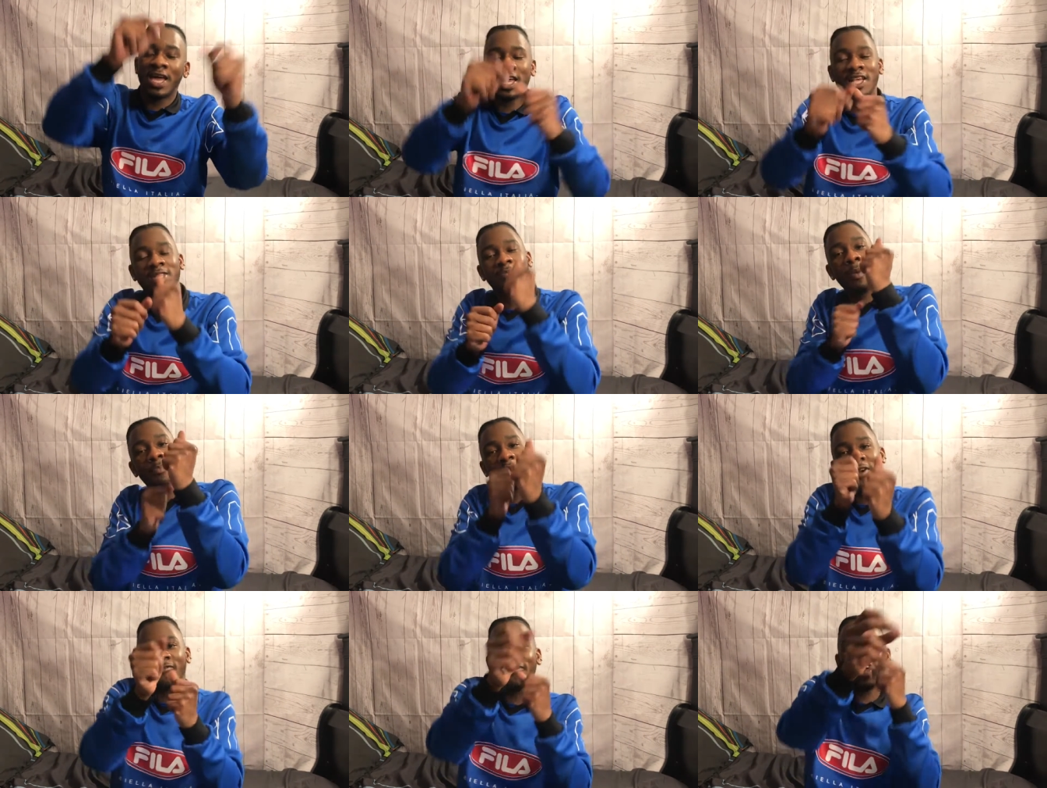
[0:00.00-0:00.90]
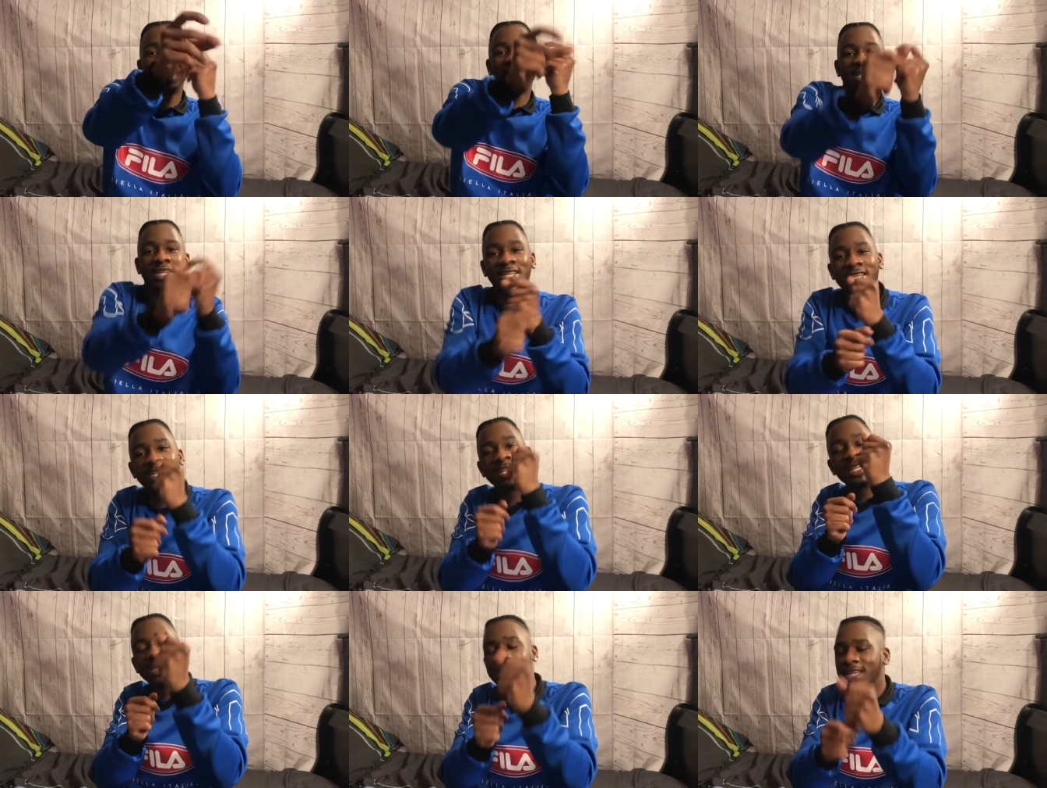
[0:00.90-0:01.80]
It's my big fat na na
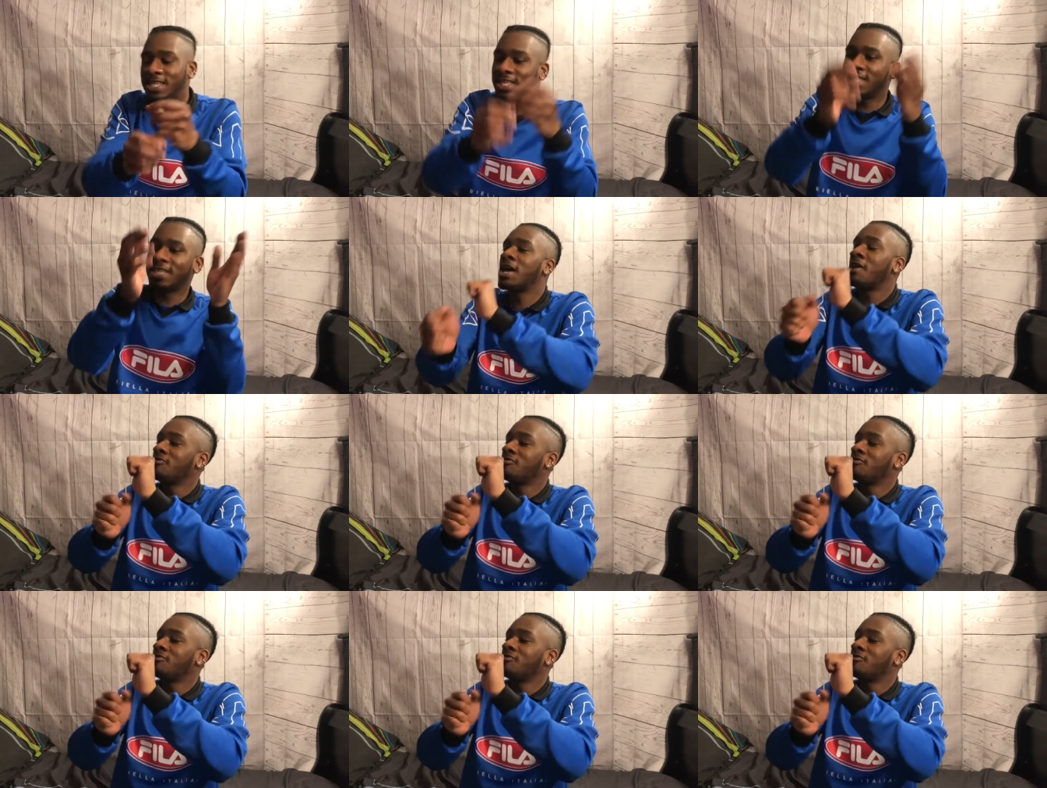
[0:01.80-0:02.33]
na na na na.